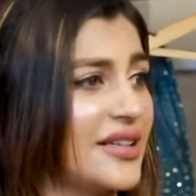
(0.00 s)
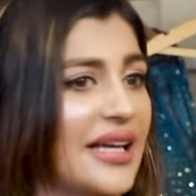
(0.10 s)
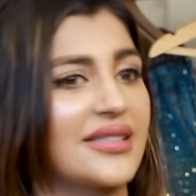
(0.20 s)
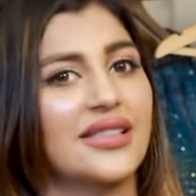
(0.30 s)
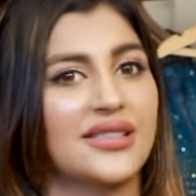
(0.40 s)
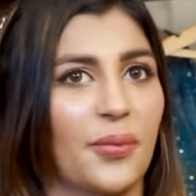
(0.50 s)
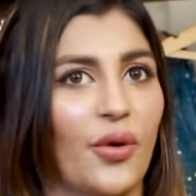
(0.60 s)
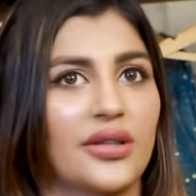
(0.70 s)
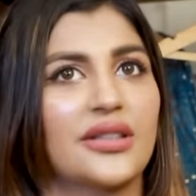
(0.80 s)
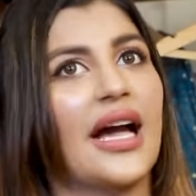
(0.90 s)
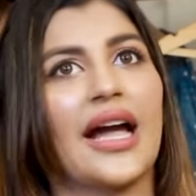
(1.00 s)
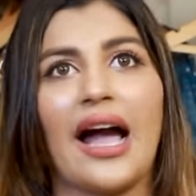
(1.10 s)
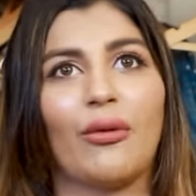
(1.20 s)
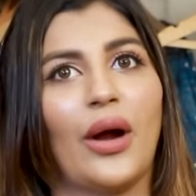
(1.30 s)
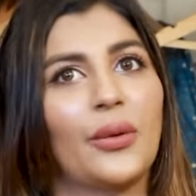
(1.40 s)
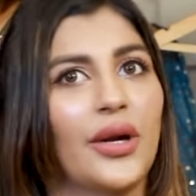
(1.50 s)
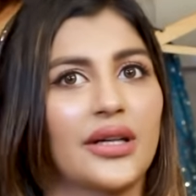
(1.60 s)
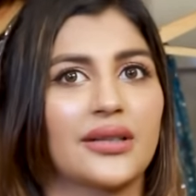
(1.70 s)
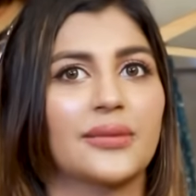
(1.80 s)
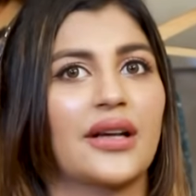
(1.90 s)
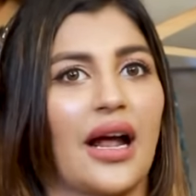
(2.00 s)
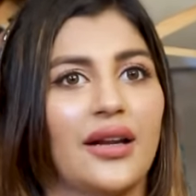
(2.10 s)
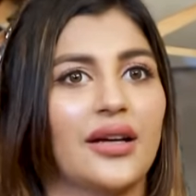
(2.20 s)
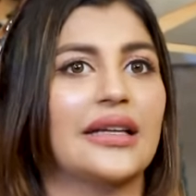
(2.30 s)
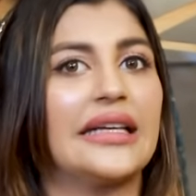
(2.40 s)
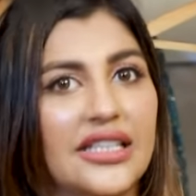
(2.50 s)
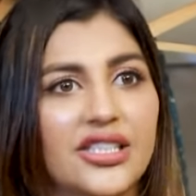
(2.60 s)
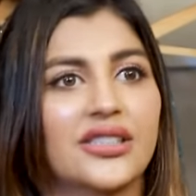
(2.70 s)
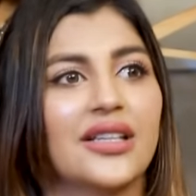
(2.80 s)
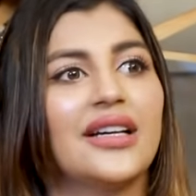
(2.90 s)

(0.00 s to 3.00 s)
dresses porthu, I have one color each.